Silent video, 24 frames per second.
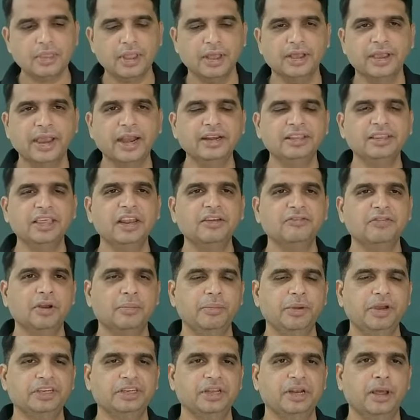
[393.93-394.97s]
get the
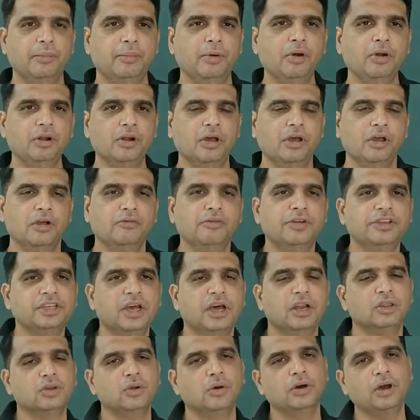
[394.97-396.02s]
information about which
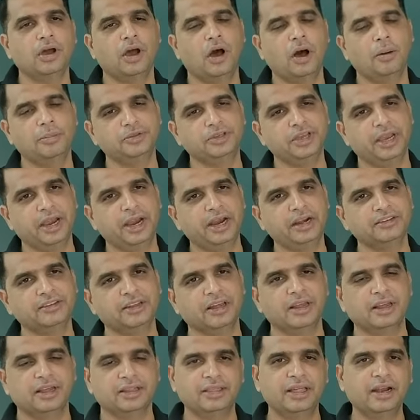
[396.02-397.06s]
are the objects
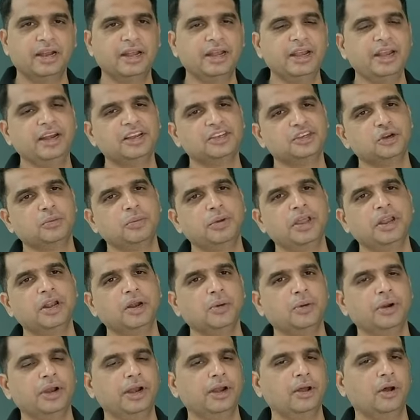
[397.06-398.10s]
that needs to be
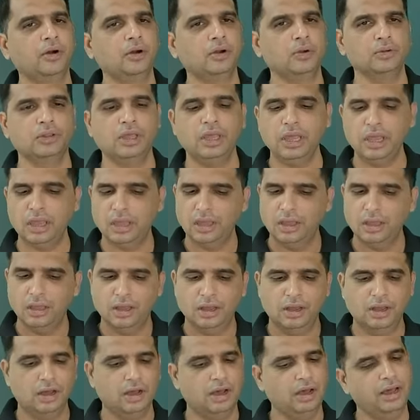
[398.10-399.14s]
included onto the
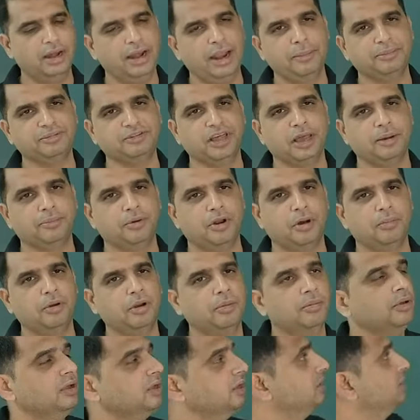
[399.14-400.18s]
knapsack problem.